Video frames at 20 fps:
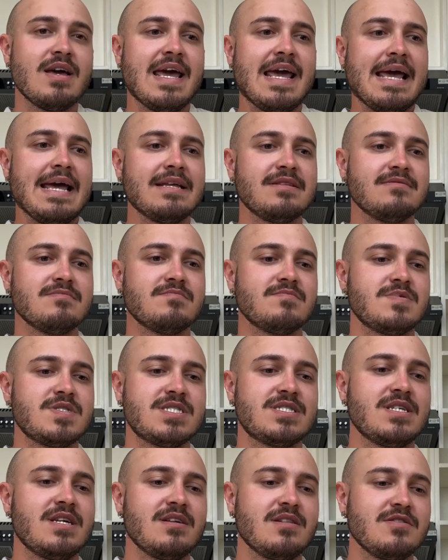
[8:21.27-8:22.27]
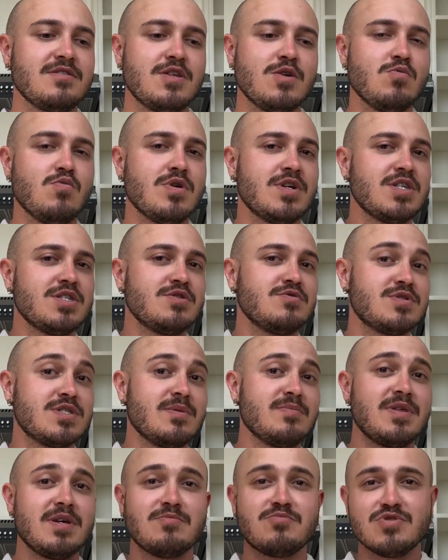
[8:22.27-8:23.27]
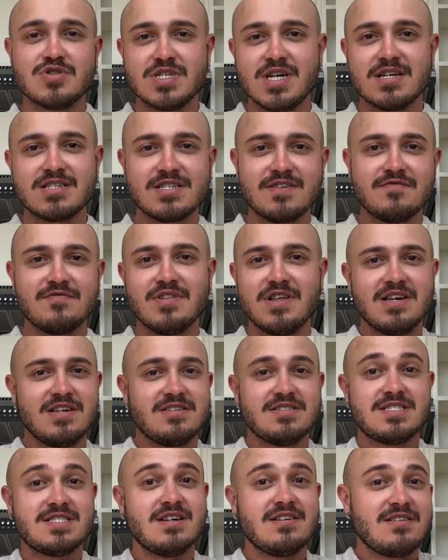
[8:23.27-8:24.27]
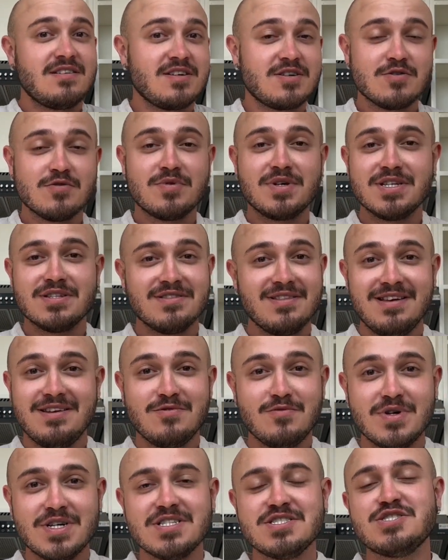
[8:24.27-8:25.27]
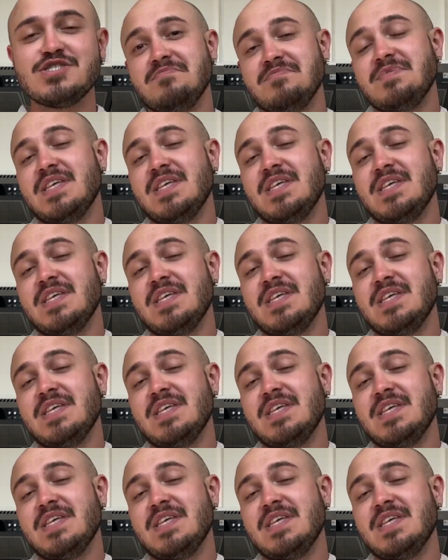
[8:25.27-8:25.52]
and still you want to do something productive like studying Korean language.